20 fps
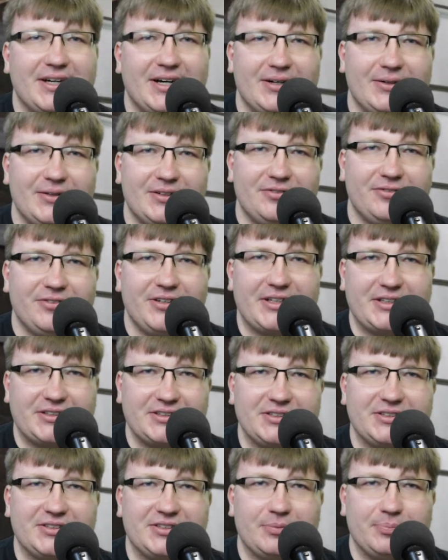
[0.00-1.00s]
Howl
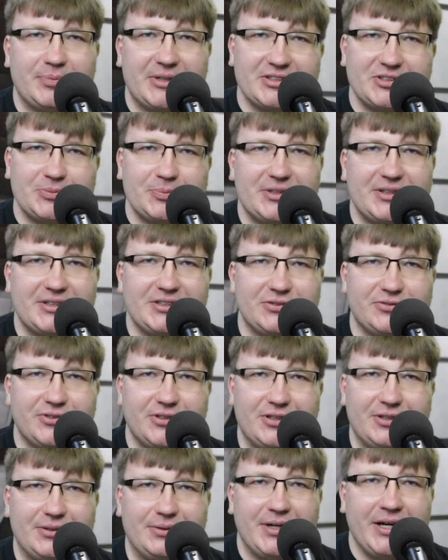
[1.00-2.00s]
FX is the best place for
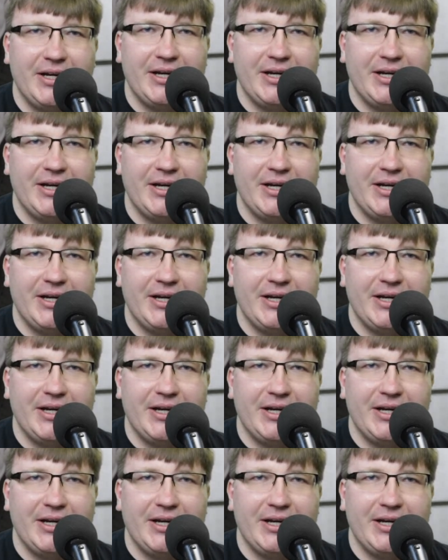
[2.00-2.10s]
you.